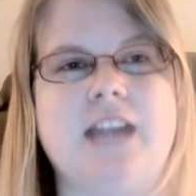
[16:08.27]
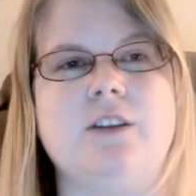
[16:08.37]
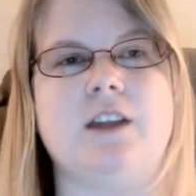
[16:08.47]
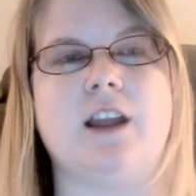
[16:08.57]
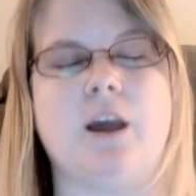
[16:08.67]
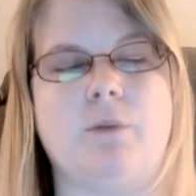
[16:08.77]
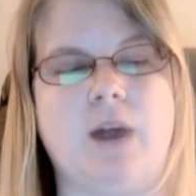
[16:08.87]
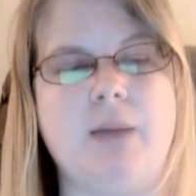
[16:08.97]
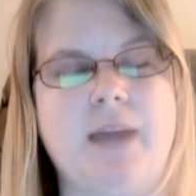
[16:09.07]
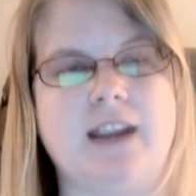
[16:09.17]
you can come
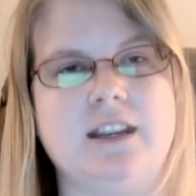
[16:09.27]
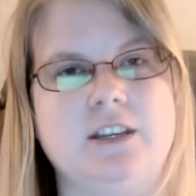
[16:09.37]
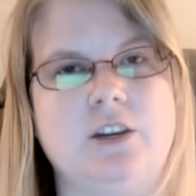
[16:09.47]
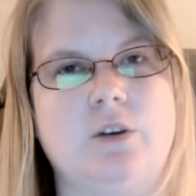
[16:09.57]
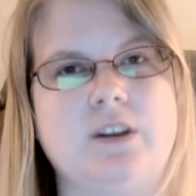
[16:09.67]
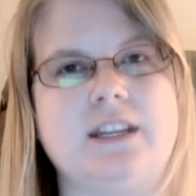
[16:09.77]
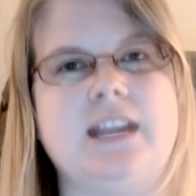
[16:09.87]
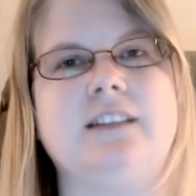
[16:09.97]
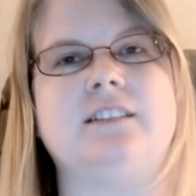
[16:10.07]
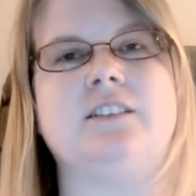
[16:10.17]
right back into your
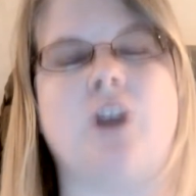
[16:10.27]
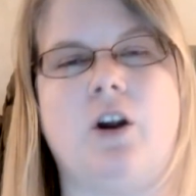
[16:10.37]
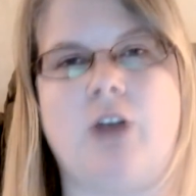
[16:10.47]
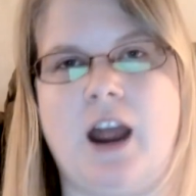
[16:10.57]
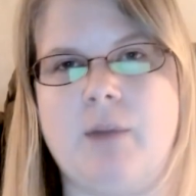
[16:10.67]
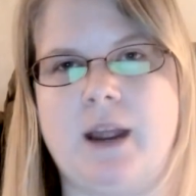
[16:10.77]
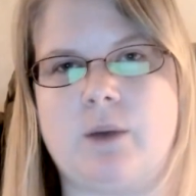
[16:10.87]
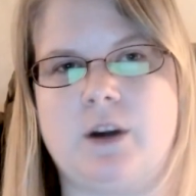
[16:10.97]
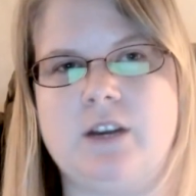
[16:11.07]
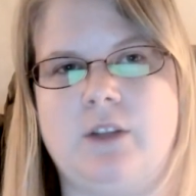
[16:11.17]
routine, start right back
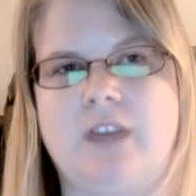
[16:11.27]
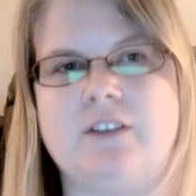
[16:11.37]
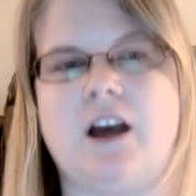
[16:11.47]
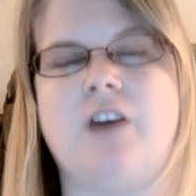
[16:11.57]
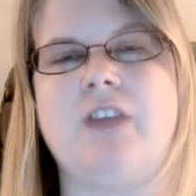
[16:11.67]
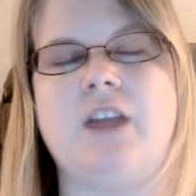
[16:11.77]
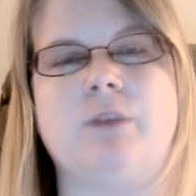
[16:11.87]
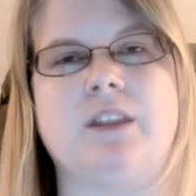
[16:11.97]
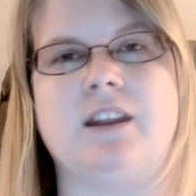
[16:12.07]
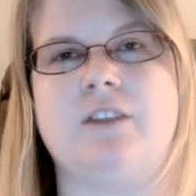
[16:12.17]
where you left off, and
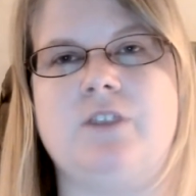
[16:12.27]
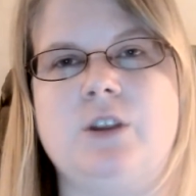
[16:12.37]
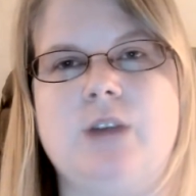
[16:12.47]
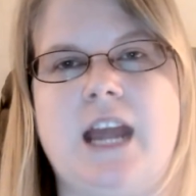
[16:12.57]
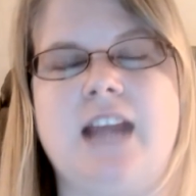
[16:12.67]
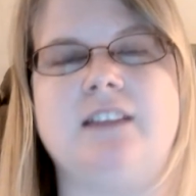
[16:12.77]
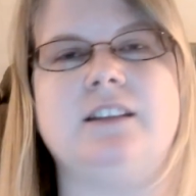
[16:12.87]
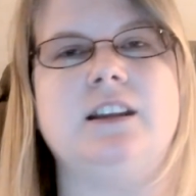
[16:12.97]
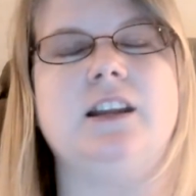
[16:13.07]
within a few days,